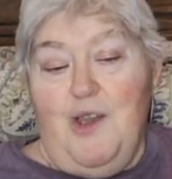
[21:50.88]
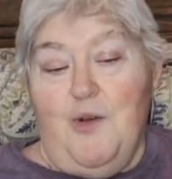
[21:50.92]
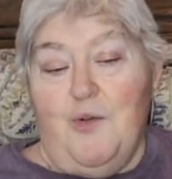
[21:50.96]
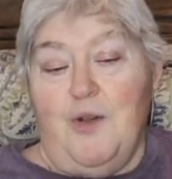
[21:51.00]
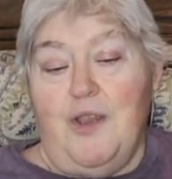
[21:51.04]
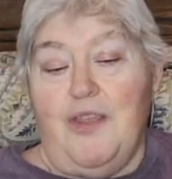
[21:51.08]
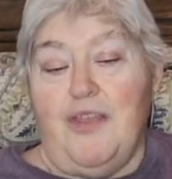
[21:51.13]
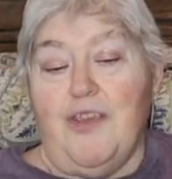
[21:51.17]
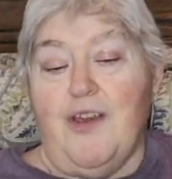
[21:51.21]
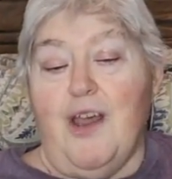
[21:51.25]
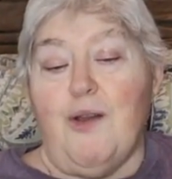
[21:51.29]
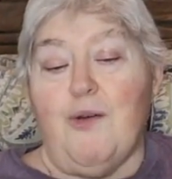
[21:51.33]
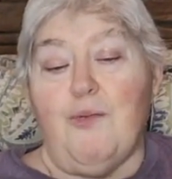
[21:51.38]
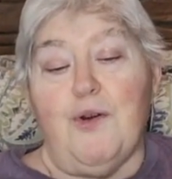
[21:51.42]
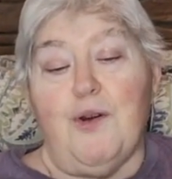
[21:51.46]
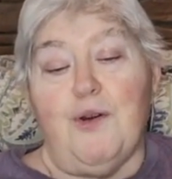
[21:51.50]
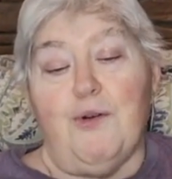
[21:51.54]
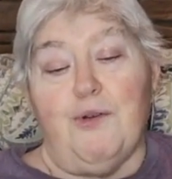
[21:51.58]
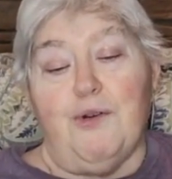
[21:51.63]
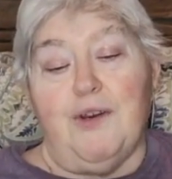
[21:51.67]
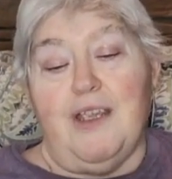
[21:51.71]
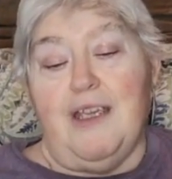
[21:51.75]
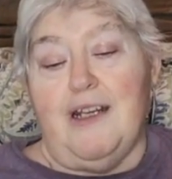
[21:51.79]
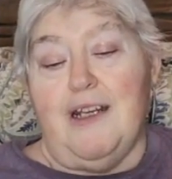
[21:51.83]
We thought we
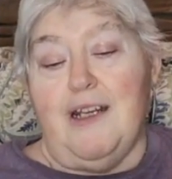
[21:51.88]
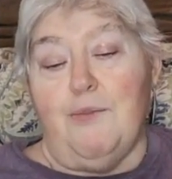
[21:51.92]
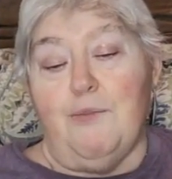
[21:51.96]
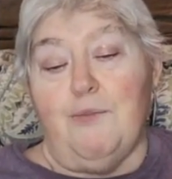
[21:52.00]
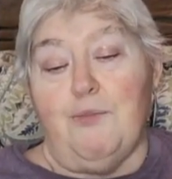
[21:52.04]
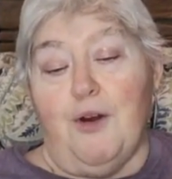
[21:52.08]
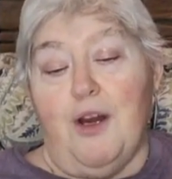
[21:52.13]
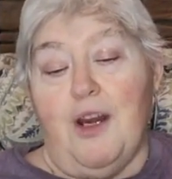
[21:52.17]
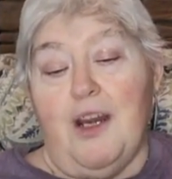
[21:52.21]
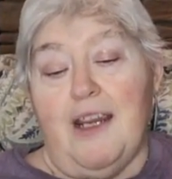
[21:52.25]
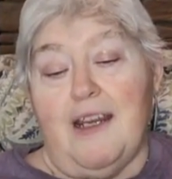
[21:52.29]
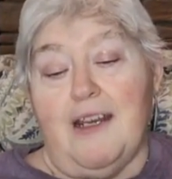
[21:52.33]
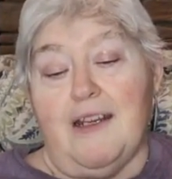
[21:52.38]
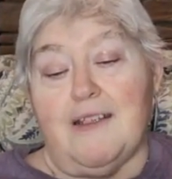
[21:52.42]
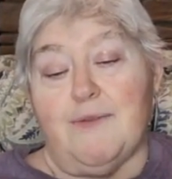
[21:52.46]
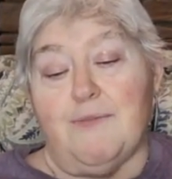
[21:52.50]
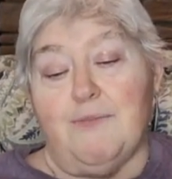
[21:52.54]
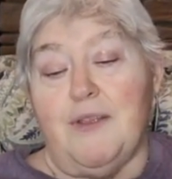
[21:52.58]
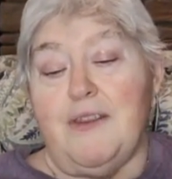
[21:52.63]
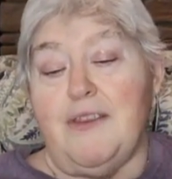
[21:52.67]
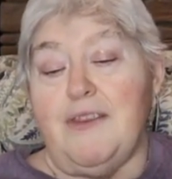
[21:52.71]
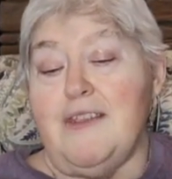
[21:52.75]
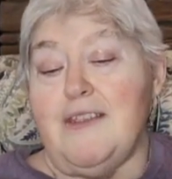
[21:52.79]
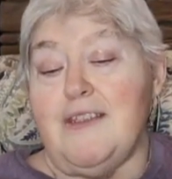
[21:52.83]
were getting pranked,
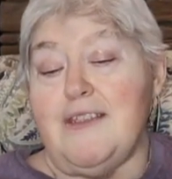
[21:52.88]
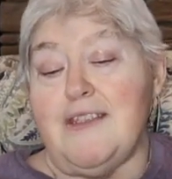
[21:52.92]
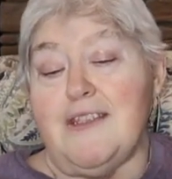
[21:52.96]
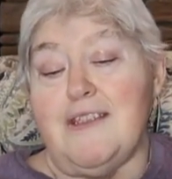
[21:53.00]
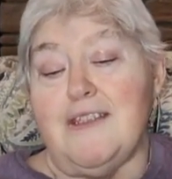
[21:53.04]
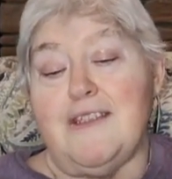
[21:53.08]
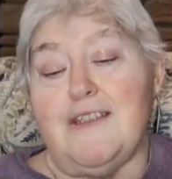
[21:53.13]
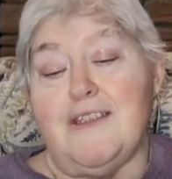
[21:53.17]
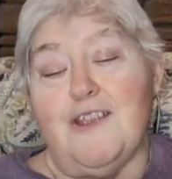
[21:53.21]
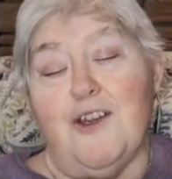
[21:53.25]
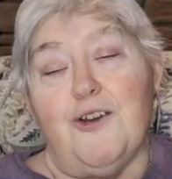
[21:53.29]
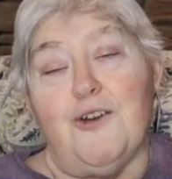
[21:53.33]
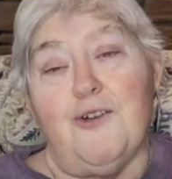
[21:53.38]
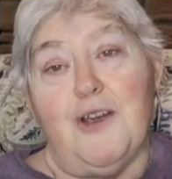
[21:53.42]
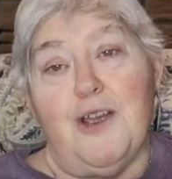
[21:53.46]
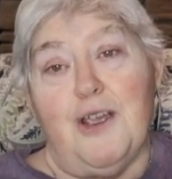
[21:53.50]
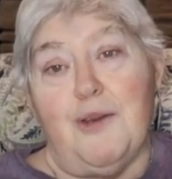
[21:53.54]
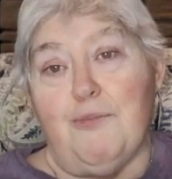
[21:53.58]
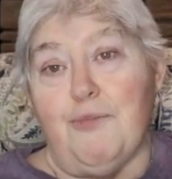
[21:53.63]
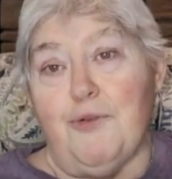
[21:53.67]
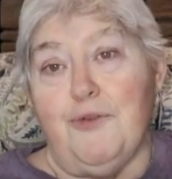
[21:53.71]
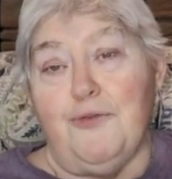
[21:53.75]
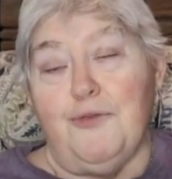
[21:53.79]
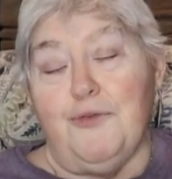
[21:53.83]
but this is no
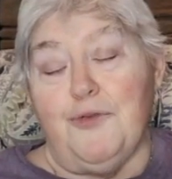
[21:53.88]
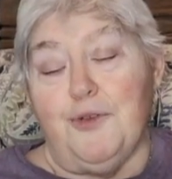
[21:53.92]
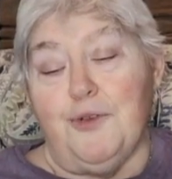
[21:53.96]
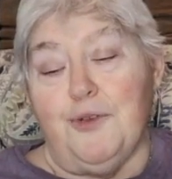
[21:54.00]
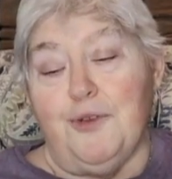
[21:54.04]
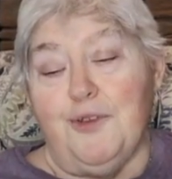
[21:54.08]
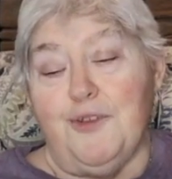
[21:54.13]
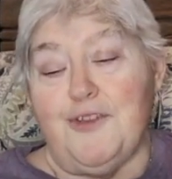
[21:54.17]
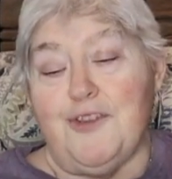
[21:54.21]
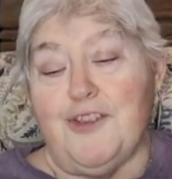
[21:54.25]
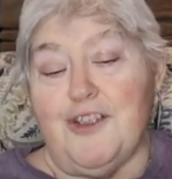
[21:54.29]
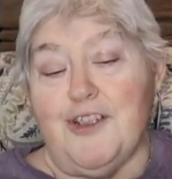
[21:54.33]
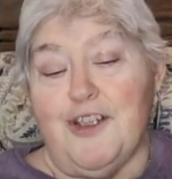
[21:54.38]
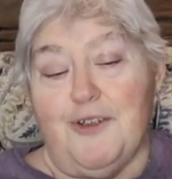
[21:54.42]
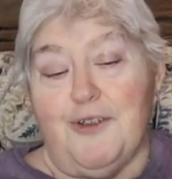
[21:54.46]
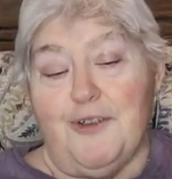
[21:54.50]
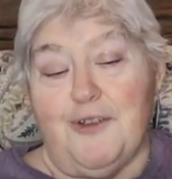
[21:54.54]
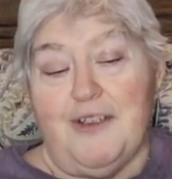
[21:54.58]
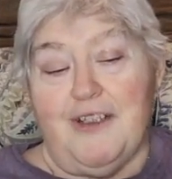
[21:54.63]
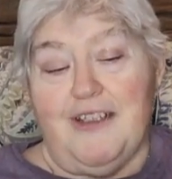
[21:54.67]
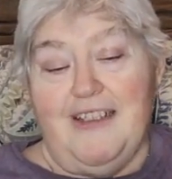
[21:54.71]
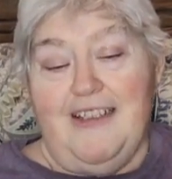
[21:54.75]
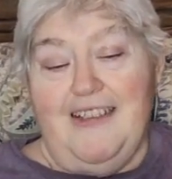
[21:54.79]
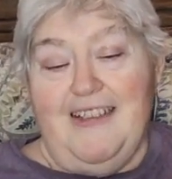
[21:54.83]
April Fool's
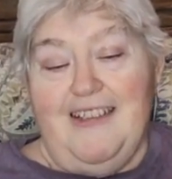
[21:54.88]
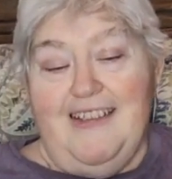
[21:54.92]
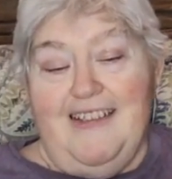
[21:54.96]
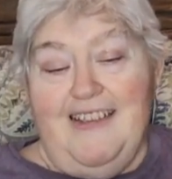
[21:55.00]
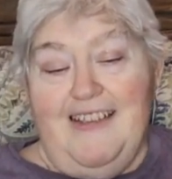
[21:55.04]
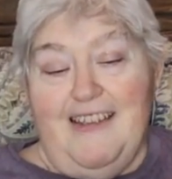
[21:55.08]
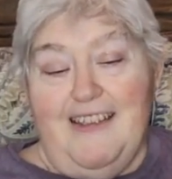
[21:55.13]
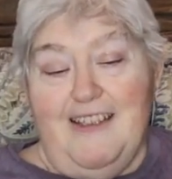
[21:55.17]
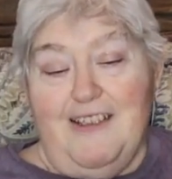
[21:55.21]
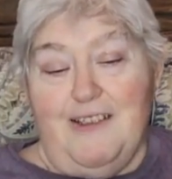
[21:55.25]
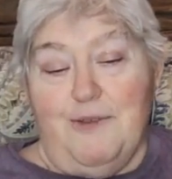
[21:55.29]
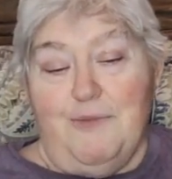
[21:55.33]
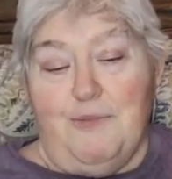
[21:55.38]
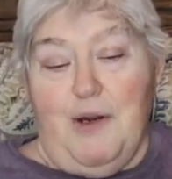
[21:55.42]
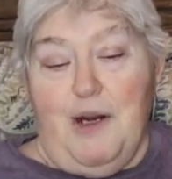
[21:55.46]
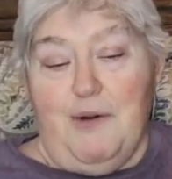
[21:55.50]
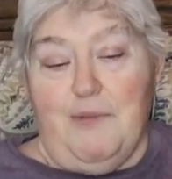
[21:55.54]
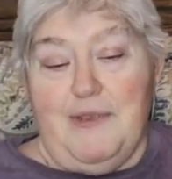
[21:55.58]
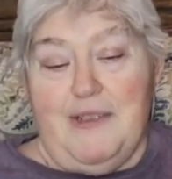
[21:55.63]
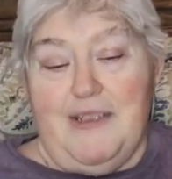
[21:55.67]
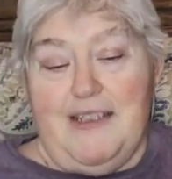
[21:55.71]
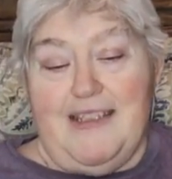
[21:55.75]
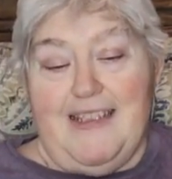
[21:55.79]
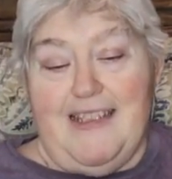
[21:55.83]
joke, the
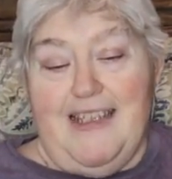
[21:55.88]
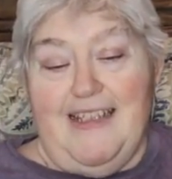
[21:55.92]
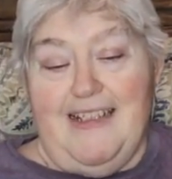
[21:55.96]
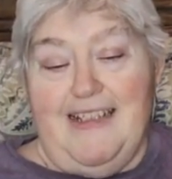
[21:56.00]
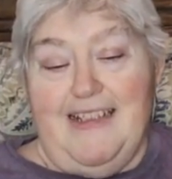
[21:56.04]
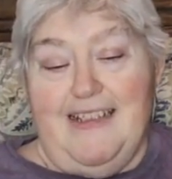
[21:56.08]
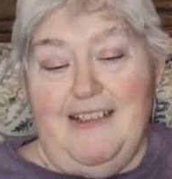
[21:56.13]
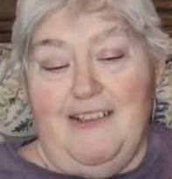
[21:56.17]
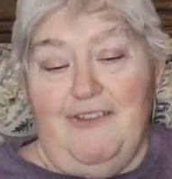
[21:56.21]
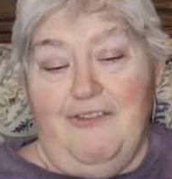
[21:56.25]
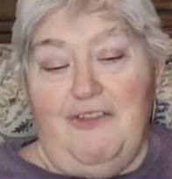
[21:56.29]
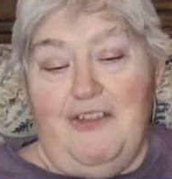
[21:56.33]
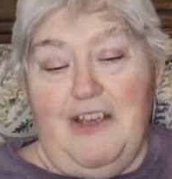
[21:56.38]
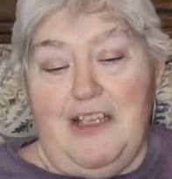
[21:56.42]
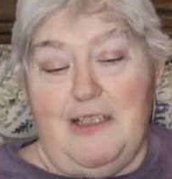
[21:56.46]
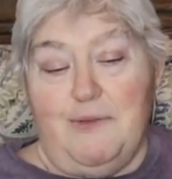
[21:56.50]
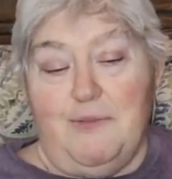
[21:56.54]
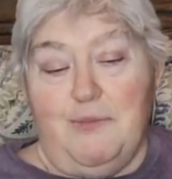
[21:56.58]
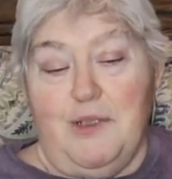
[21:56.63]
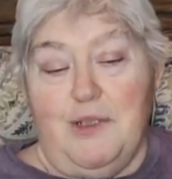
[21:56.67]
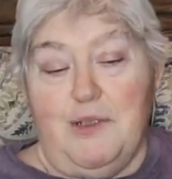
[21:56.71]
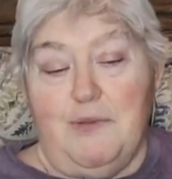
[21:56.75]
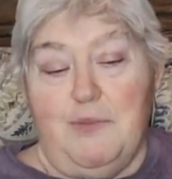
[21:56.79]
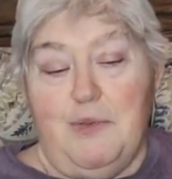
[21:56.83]
department said in a
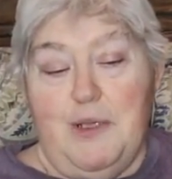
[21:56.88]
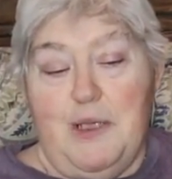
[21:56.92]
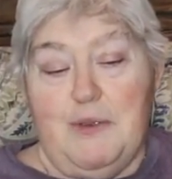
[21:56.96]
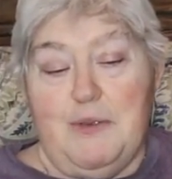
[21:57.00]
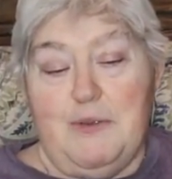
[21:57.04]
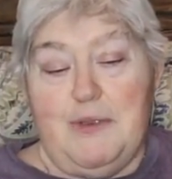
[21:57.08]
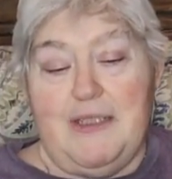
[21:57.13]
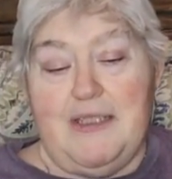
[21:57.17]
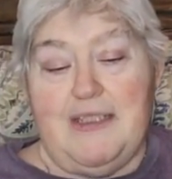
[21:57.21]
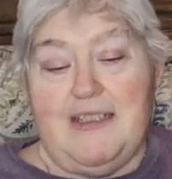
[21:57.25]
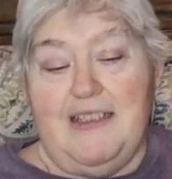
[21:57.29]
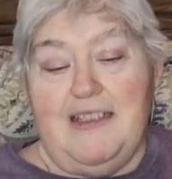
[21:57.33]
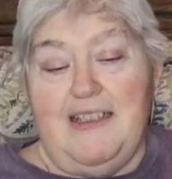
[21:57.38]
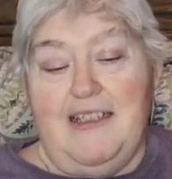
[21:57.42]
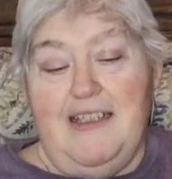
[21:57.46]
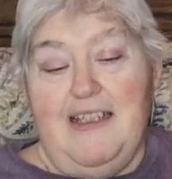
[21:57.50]
Facebook post.